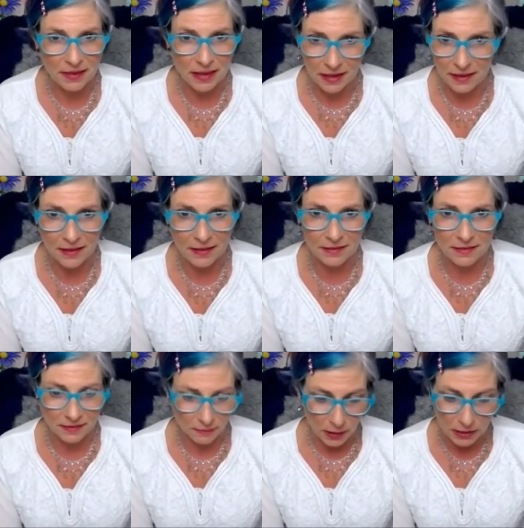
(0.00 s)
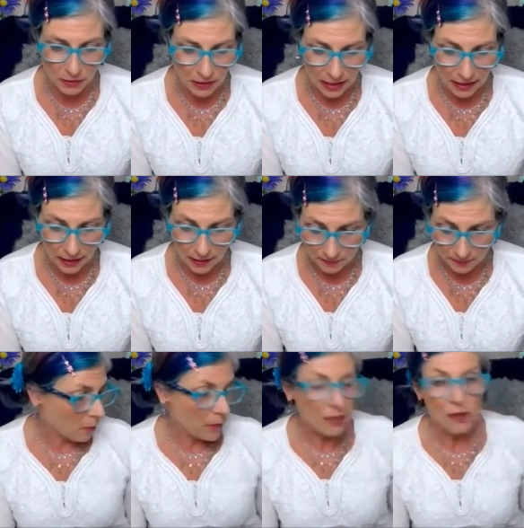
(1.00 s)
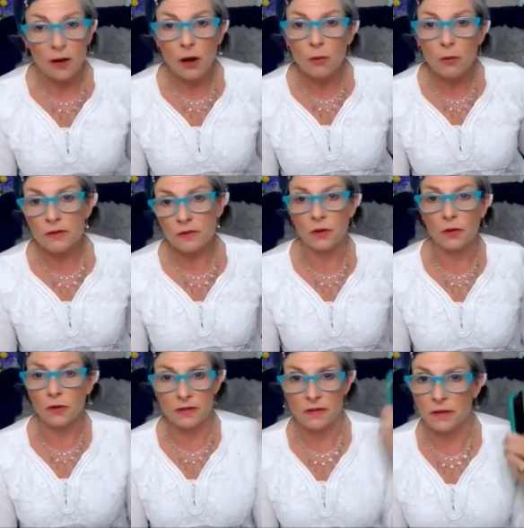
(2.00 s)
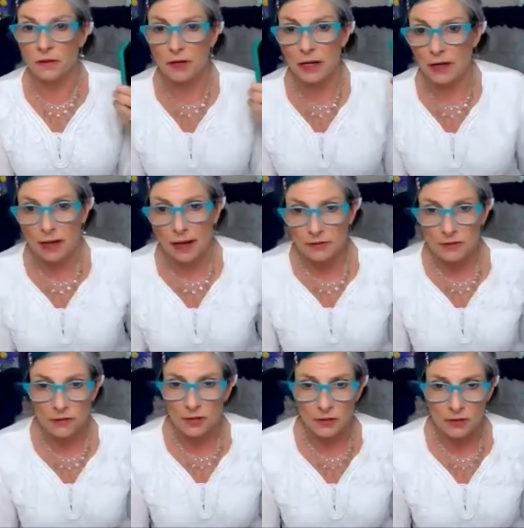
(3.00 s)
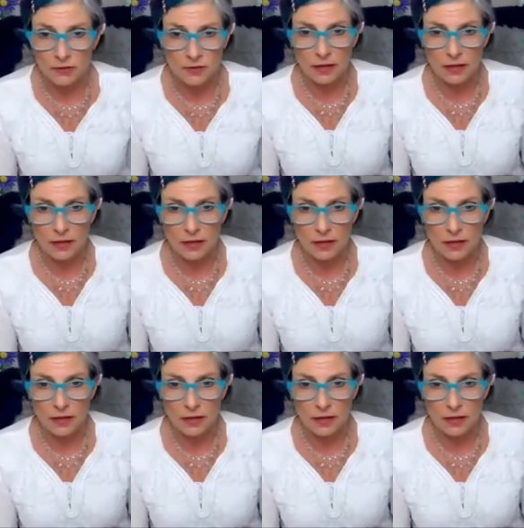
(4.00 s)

in when you need it we can always go to siri and ask her to